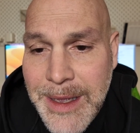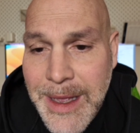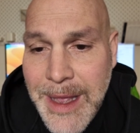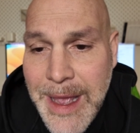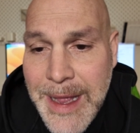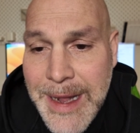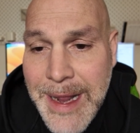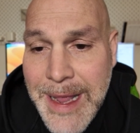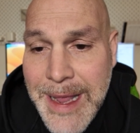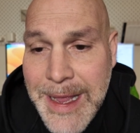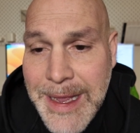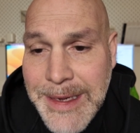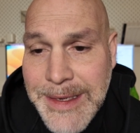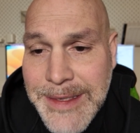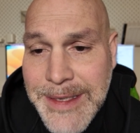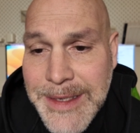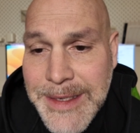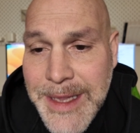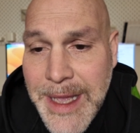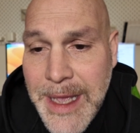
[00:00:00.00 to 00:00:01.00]
At hand
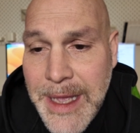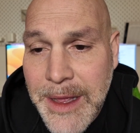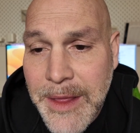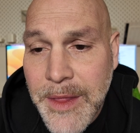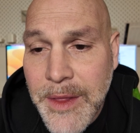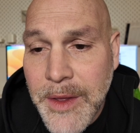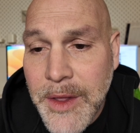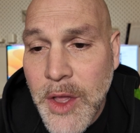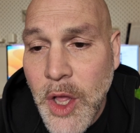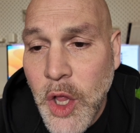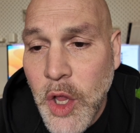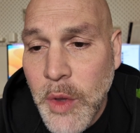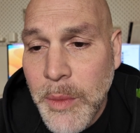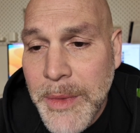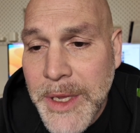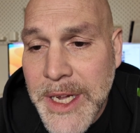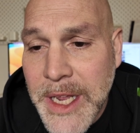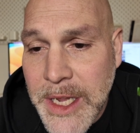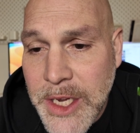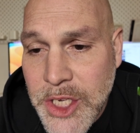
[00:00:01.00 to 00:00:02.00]
today, the
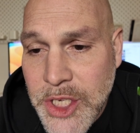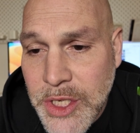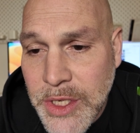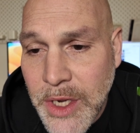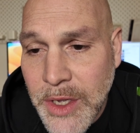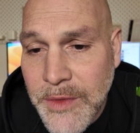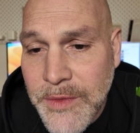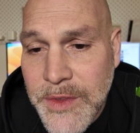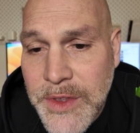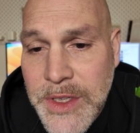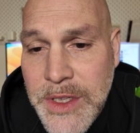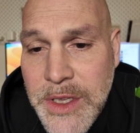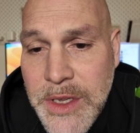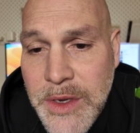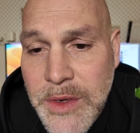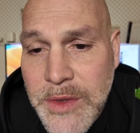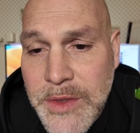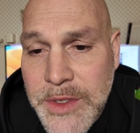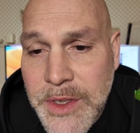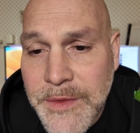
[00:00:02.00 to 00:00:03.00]
culmination of
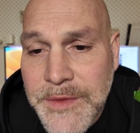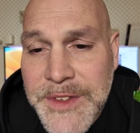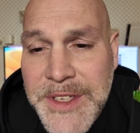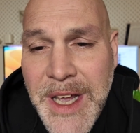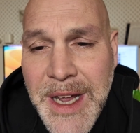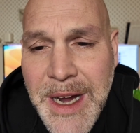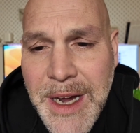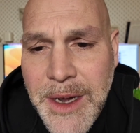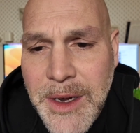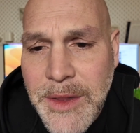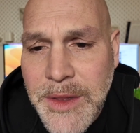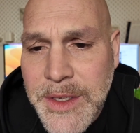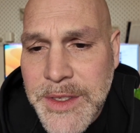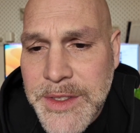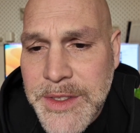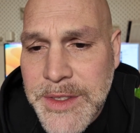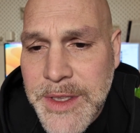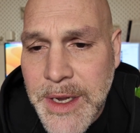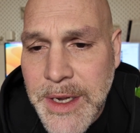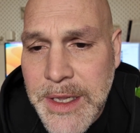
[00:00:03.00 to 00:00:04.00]
years of tireless
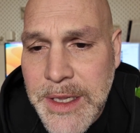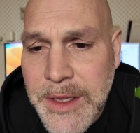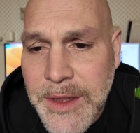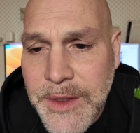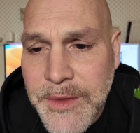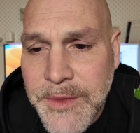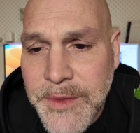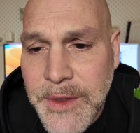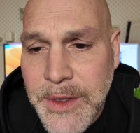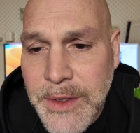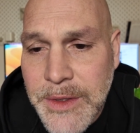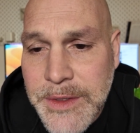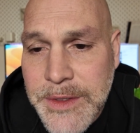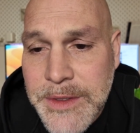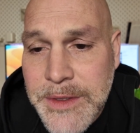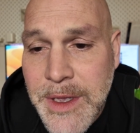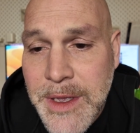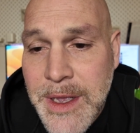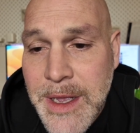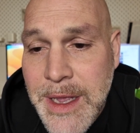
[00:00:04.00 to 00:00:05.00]
study in the
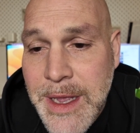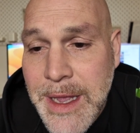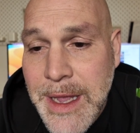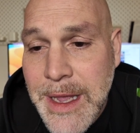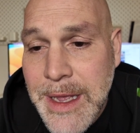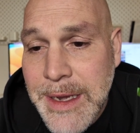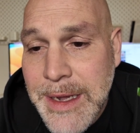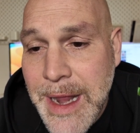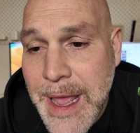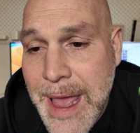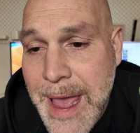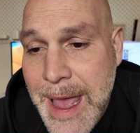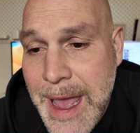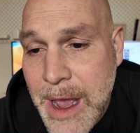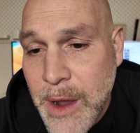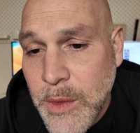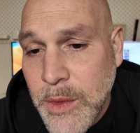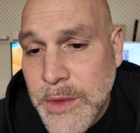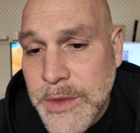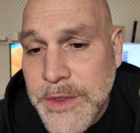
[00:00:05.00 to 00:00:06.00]
fields and
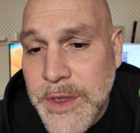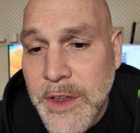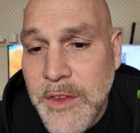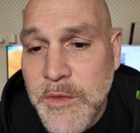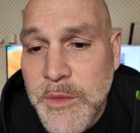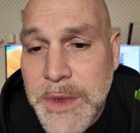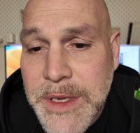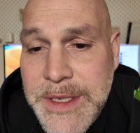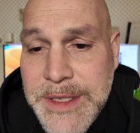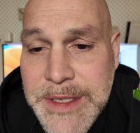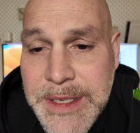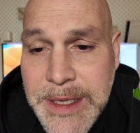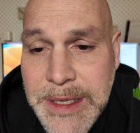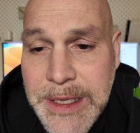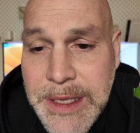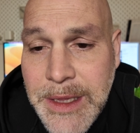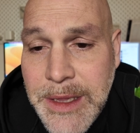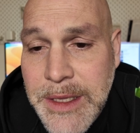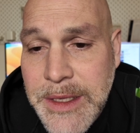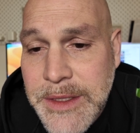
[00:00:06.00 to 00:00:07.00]
hours of
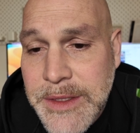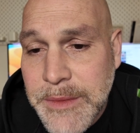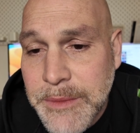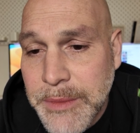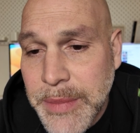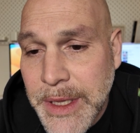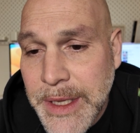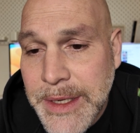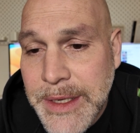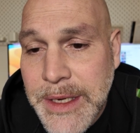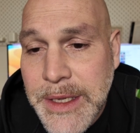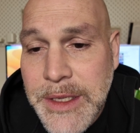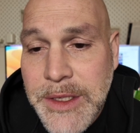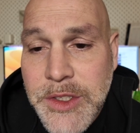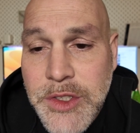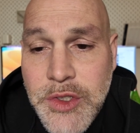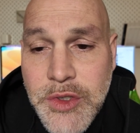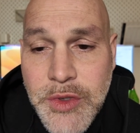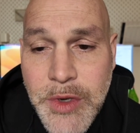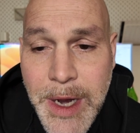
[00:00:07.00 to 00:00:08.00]
meticulous blending
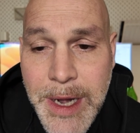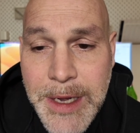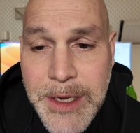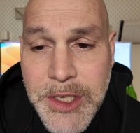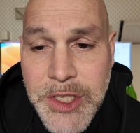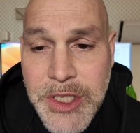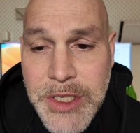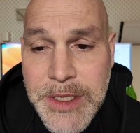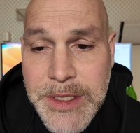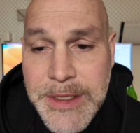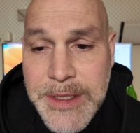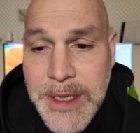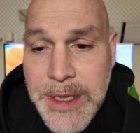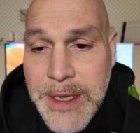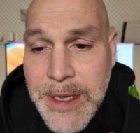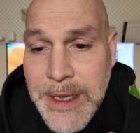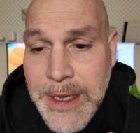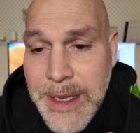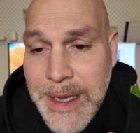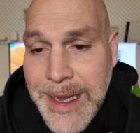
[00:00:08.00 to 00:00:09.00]
strategies,
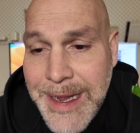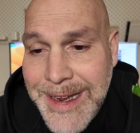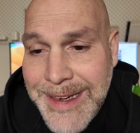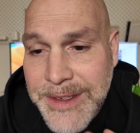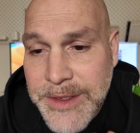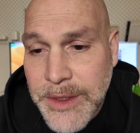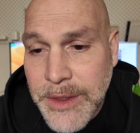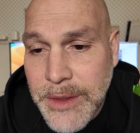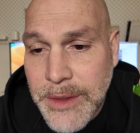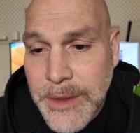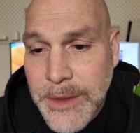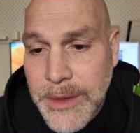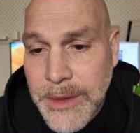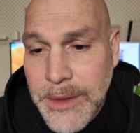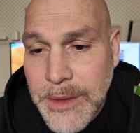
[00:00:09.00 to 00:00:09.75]
enter